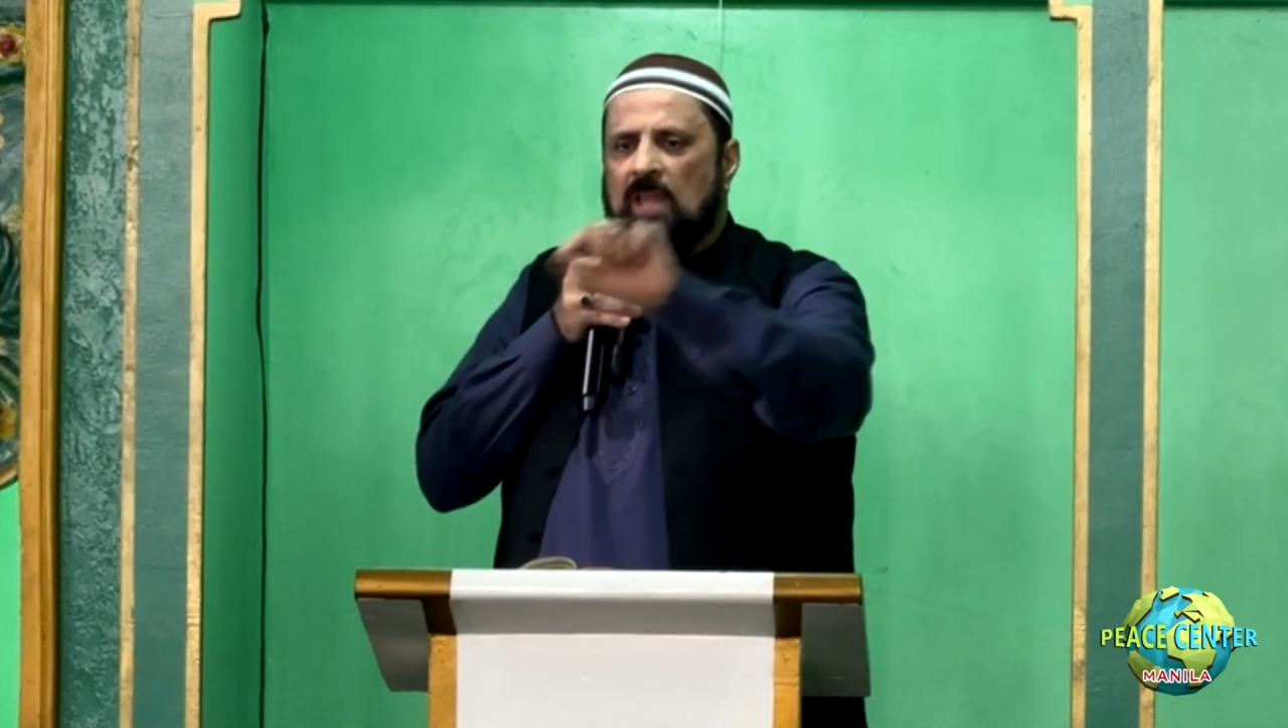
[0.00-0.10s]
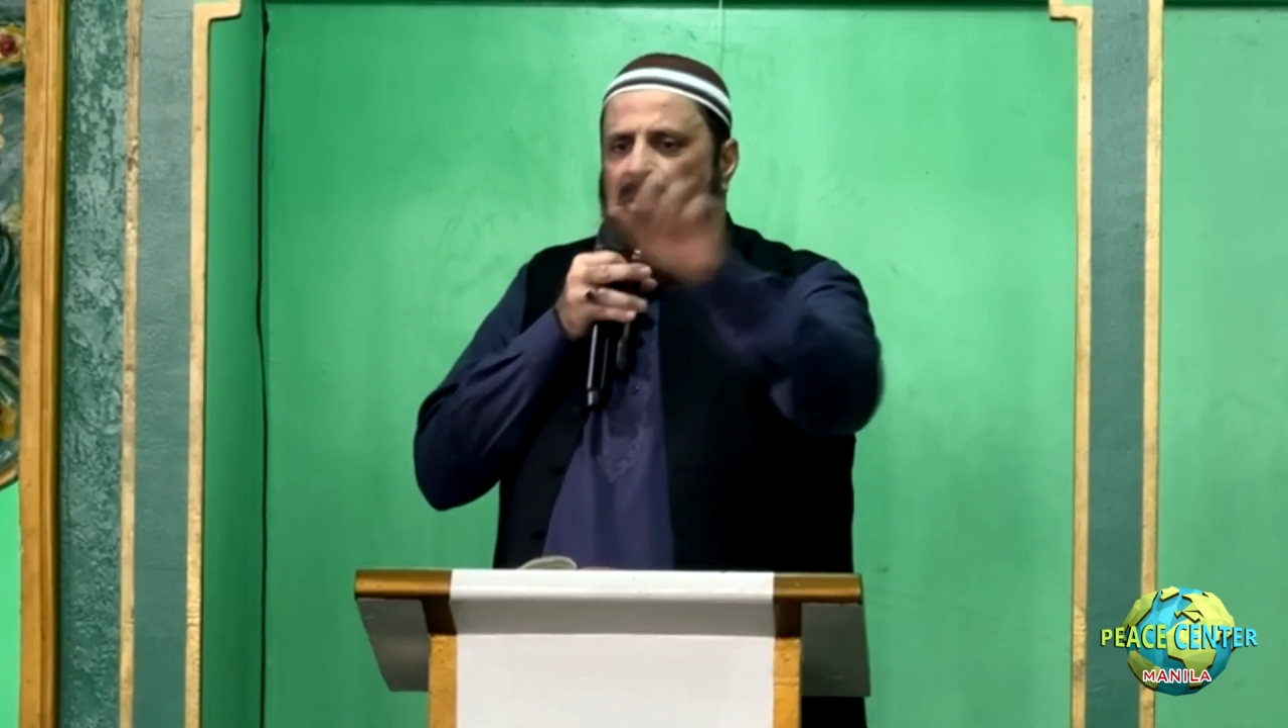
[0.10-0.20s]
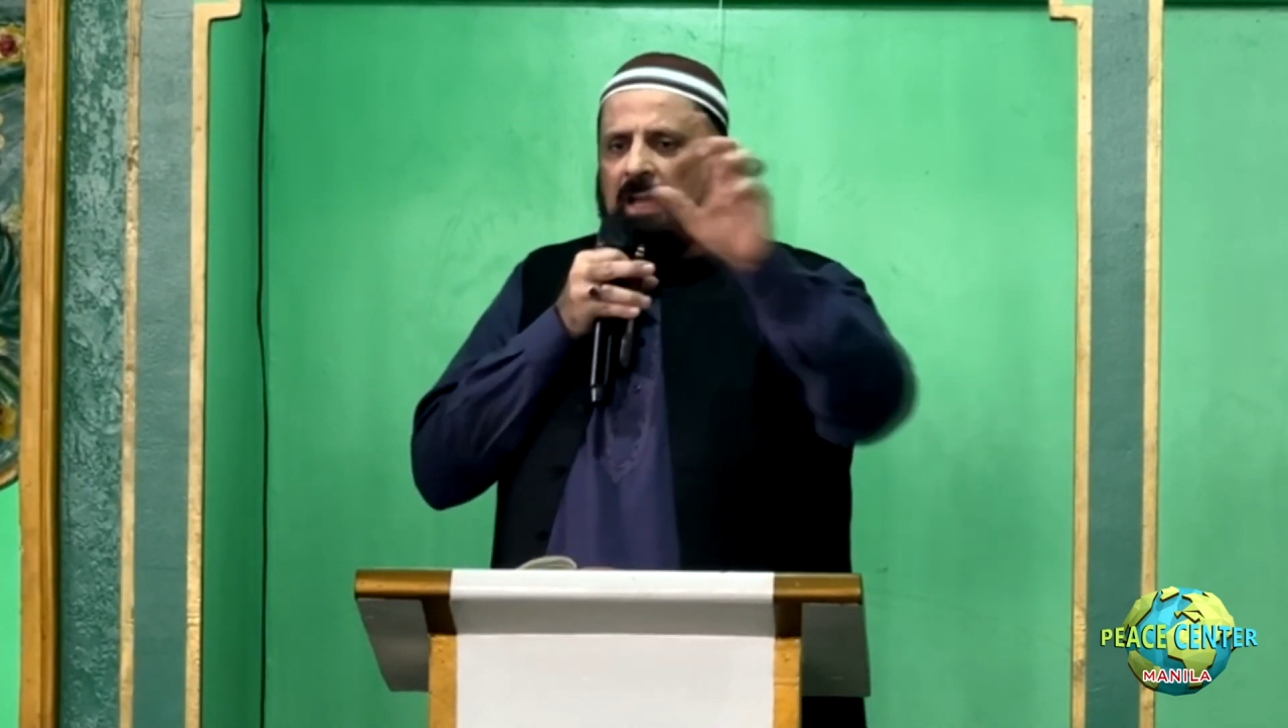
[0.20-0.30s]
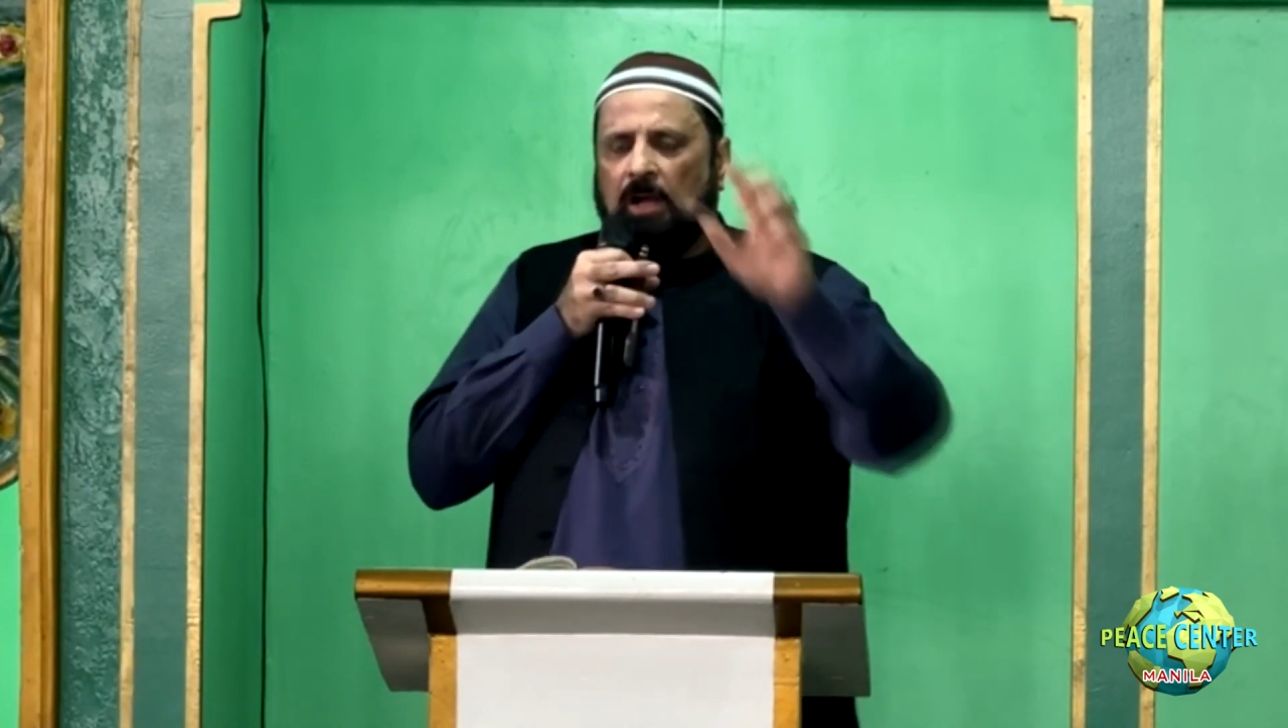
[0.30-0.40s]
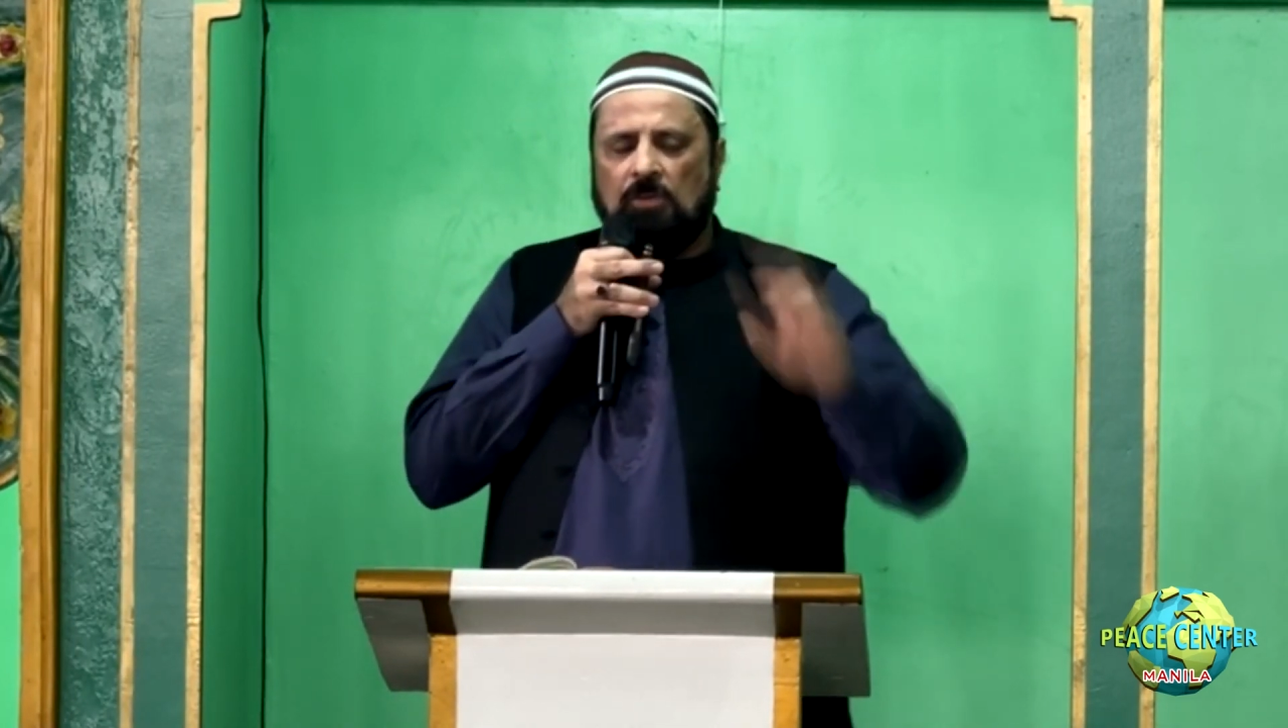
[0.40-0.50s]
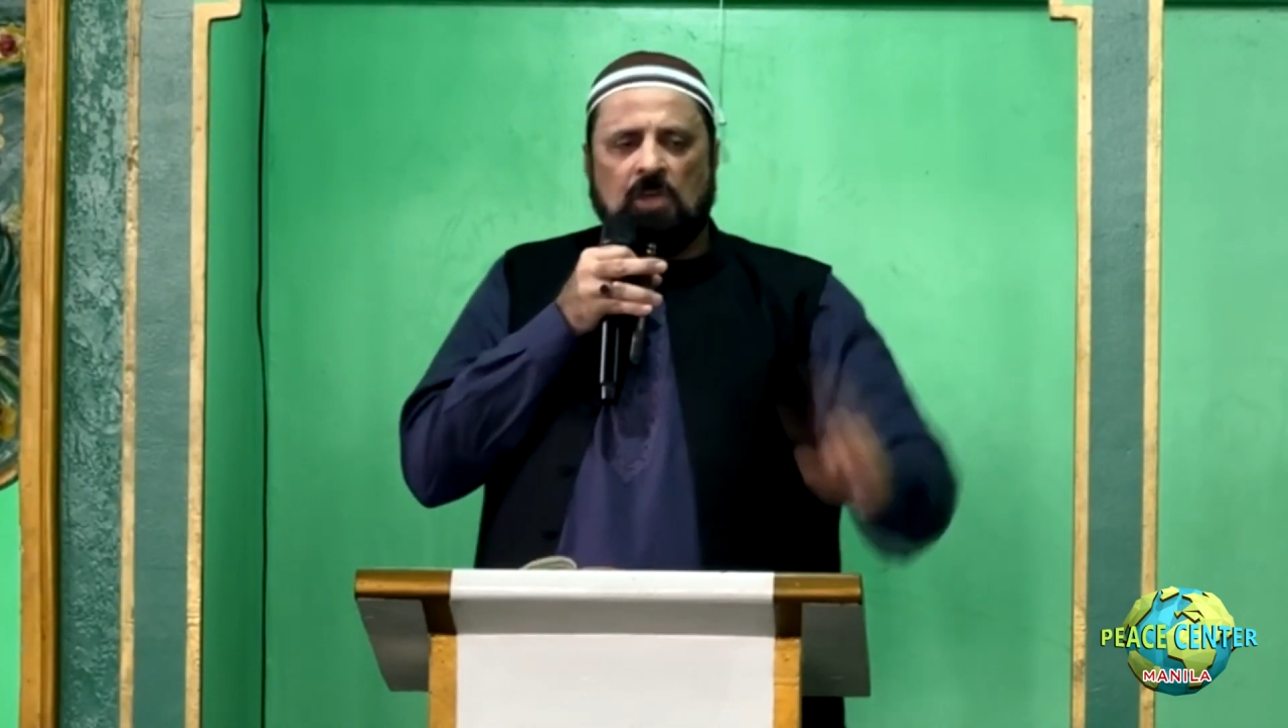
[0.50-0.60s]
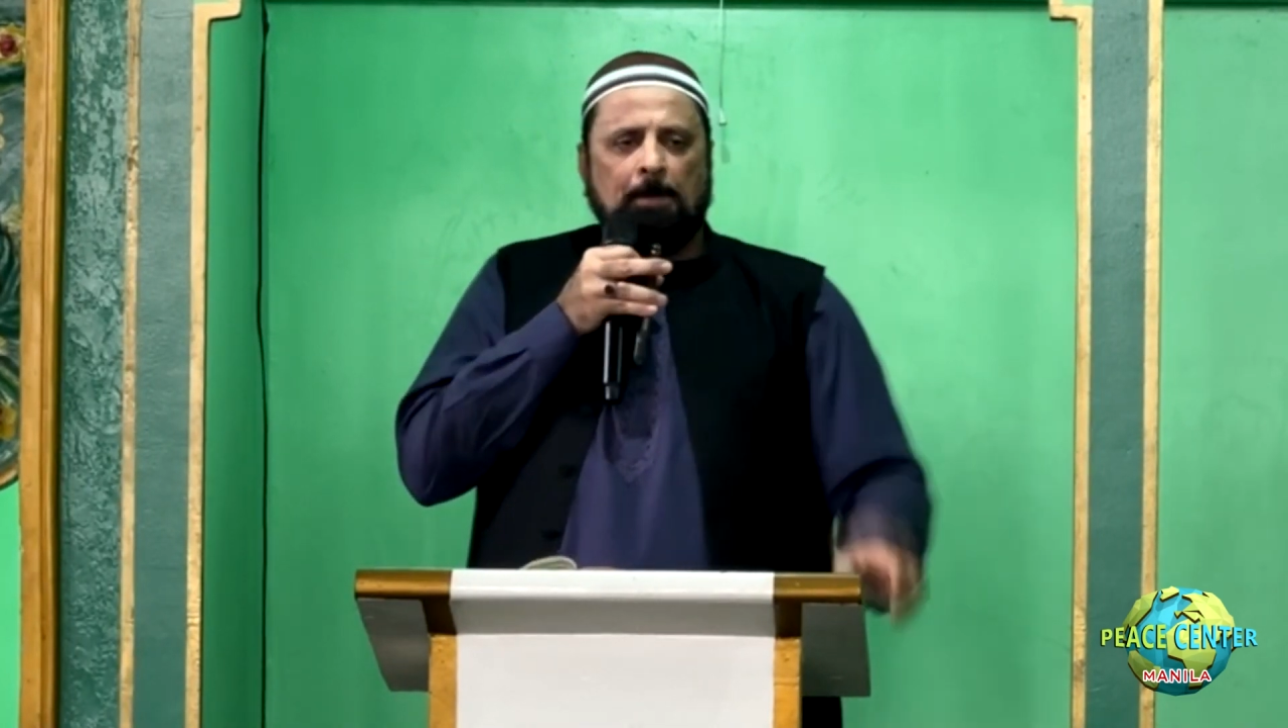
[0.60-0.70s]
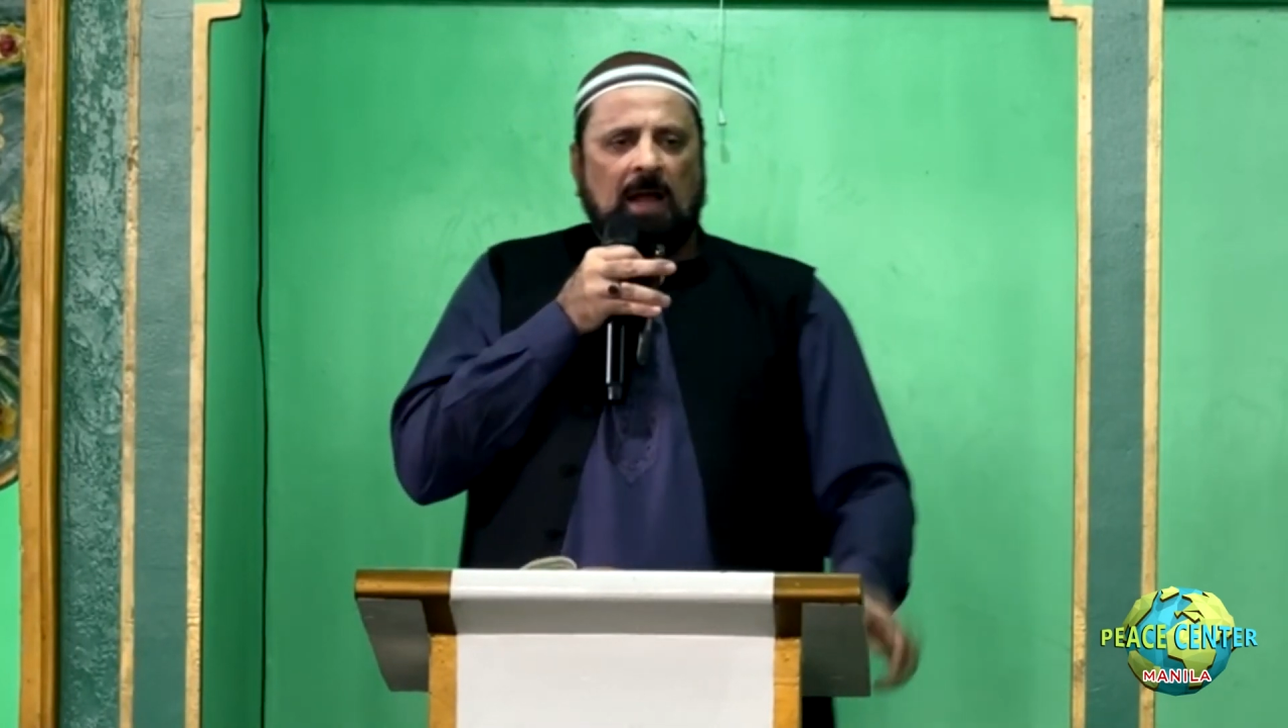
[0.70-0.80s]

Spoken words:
not the Christians